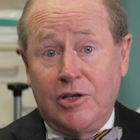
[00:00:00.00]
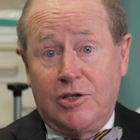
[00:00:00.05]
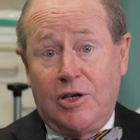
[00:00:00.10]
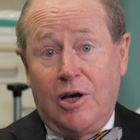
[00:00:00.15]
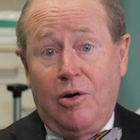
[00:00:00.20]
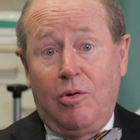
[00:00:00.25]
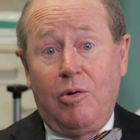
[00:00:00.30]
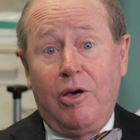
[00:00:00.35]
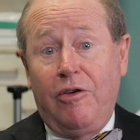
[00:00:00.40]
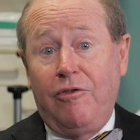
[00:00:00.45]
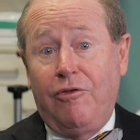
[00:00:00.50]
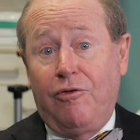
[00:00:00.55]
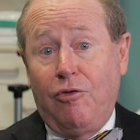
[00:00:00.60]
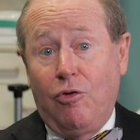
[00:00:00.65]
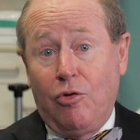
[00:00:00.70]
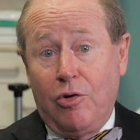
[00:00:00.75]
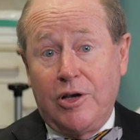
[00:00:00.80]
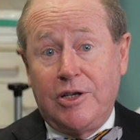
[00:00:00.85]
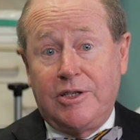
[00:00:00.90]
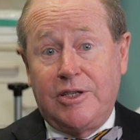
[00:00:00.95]
So, if,
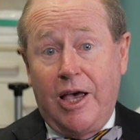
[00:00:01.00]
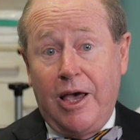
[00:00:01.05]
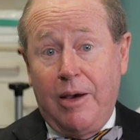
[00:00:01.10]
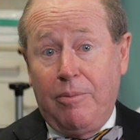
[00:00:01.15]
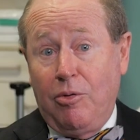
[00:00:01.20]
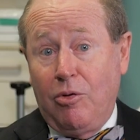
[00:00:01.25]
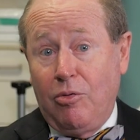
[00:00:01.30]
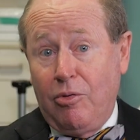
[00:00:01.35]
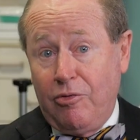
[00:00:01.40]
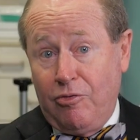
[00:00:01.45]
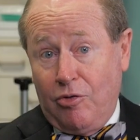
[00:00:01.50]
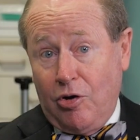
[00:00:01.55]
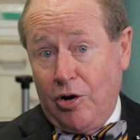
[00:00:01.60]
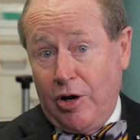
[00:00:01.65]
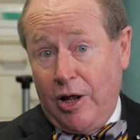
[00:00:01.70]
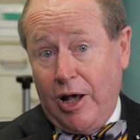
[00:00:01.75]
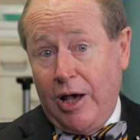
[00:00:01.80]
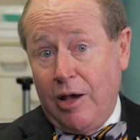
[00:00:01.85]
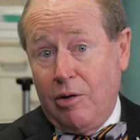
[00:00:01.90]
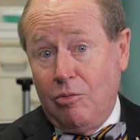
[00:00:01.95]
for example, we've
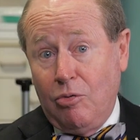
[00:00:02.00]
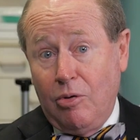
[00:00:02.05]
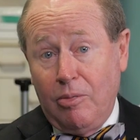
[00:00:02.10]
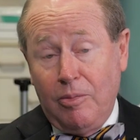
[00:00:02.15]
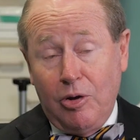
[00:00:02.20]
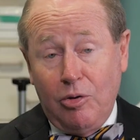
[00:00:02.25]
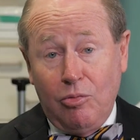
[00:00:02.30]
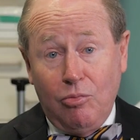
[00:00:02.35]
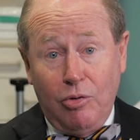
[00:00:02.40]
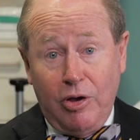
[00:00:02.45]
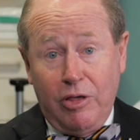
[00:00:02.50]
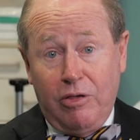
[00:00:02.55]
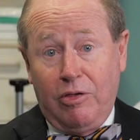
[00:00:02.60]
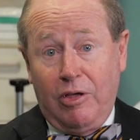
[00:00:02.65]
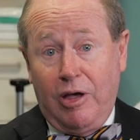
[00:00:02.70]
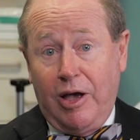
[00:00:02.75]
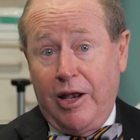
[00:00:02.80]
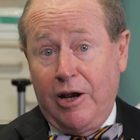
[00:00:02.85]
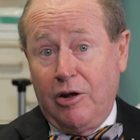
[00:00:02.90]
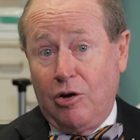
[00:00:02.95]
got a woman with
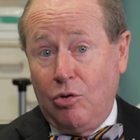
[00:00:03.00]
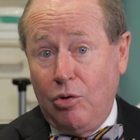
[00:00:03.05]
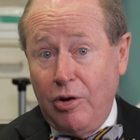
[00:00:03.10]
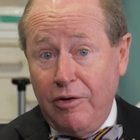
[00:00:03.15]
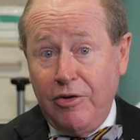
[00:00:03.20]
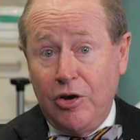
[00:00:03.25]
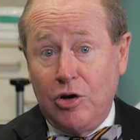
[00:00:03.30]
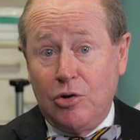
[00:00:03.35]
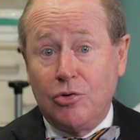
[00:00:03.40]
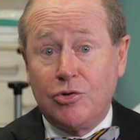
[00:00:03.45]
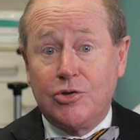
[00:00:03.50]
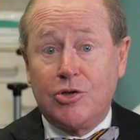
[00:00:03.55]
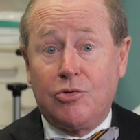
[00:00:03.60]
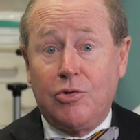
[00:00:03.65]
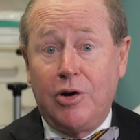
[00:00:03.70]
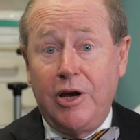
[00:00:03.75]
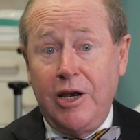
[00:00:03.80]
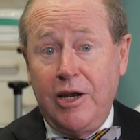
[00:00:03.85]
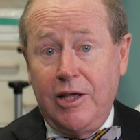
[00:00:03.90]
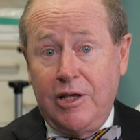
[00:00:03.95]
an equivocal
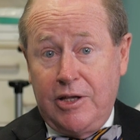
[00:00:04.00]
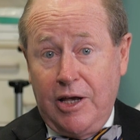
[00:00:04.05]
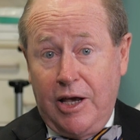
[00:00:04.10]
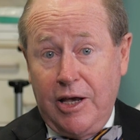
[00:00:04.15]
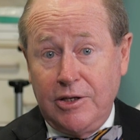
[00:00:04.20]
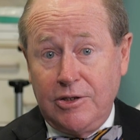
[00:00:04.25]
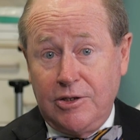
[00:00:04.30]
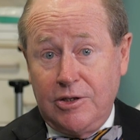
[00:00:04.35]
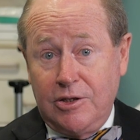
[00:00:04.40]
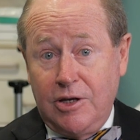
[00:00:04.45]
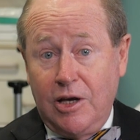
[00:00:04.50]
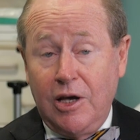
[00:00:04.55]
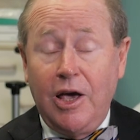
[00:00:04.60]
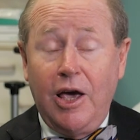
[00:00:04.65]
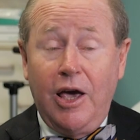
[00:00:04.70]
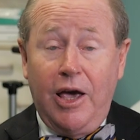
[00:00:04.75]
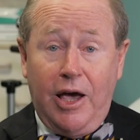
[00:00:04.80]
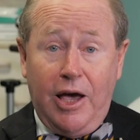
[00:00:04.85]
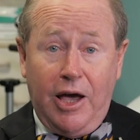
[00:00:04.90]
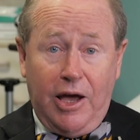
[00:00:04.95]
screening test
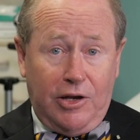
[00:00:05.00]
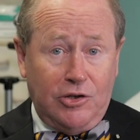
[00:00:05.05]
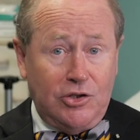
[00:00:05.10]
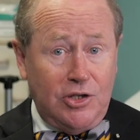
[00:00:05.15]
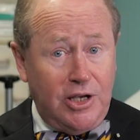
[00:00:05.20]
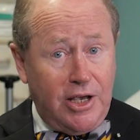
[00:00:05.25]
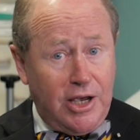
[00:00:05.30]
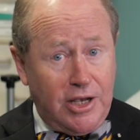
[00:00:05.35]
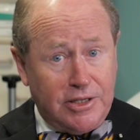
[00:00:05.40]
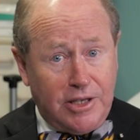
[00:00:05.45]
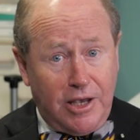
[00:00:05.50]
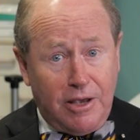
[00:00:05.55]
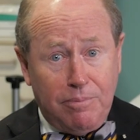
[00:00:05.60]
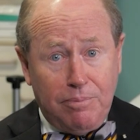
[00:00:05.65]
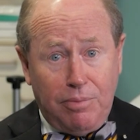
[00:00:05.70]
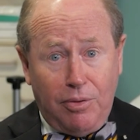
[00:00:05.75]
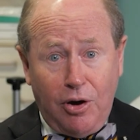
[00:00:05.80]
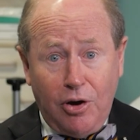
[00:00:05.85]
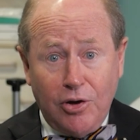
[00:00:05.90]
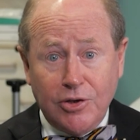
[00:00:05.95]
and she has a
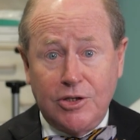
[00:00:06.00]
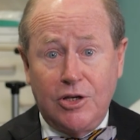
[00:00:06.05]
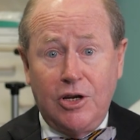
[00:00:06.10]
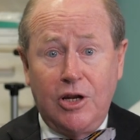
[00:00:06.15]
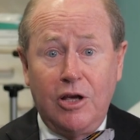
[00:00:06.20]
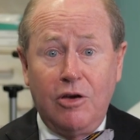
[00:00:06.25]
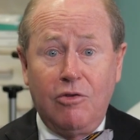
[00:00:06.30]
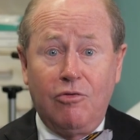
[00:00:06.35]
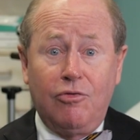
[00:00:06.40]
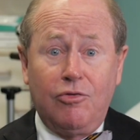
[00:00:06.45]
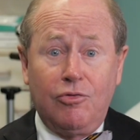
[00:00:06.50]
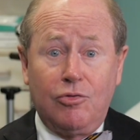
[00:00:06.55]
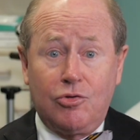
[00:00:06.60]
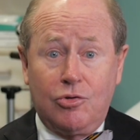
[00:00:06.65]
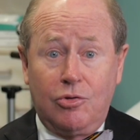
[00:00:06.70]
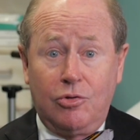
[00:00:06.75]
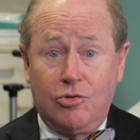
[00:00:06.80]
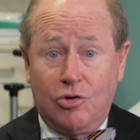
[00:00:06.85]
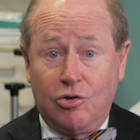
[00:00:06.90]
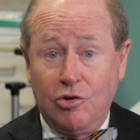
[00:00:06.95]
positive
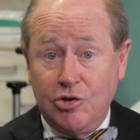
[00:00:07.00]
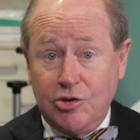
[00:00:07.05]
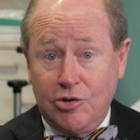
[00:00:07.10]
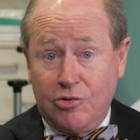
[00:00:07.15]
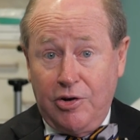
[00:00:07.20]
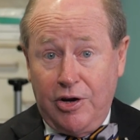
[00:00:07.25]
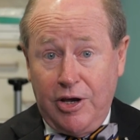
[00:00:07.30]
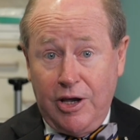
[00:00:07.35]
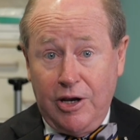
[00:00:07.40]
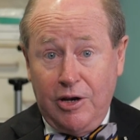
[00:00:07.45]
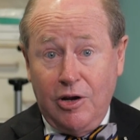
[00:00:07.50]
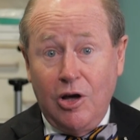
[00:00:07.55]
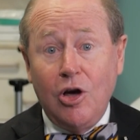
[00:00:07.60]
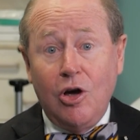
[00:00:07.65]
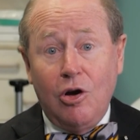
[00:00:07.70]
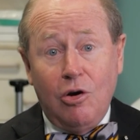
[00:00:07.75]
TruScreen,